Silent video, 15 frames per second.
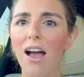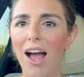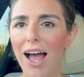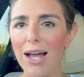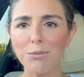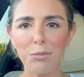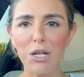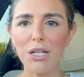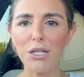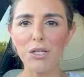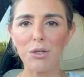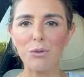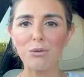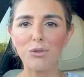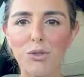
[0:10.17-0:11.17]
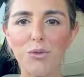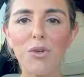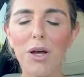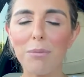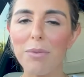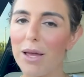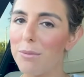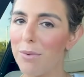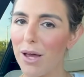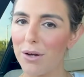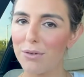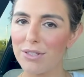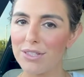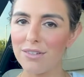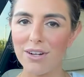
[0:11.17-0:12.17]
I'm telling you, do not buy
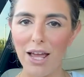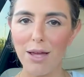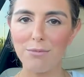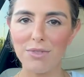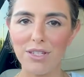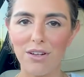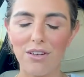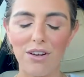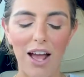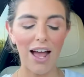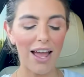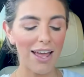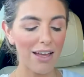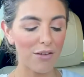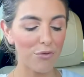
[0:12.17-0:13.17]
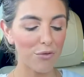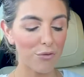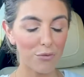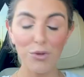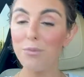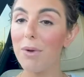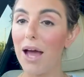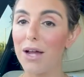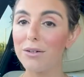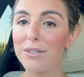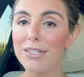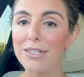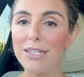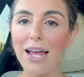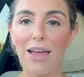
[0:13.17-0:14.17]
batteries on Amazon. I have 3
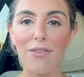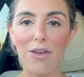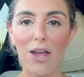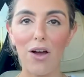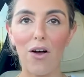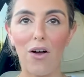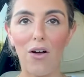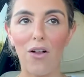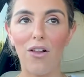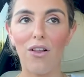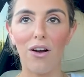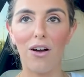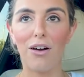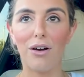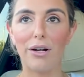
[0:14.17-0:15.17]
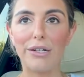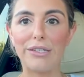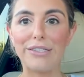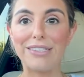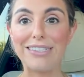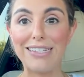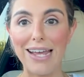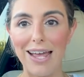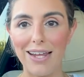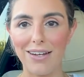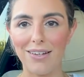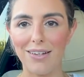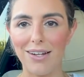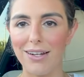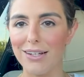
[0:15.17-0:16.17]
batteries and they all are dead.
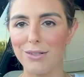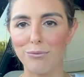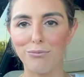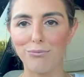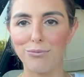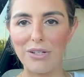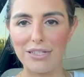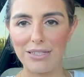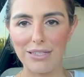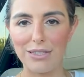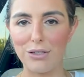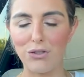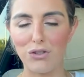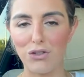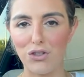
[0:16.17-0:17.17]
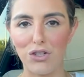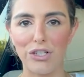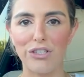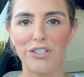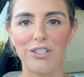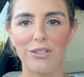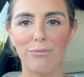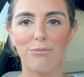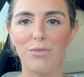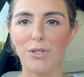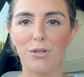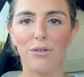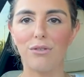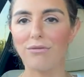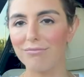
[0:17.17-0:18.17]
And I basically just charge them,
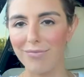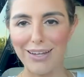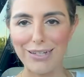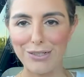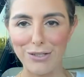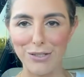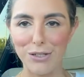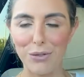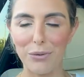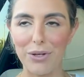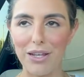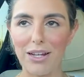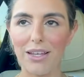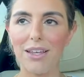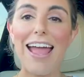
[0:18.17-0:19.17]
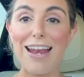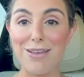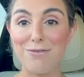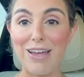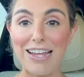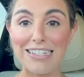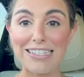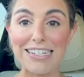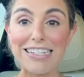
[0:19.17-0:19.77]
so I just don't get it. Anyways,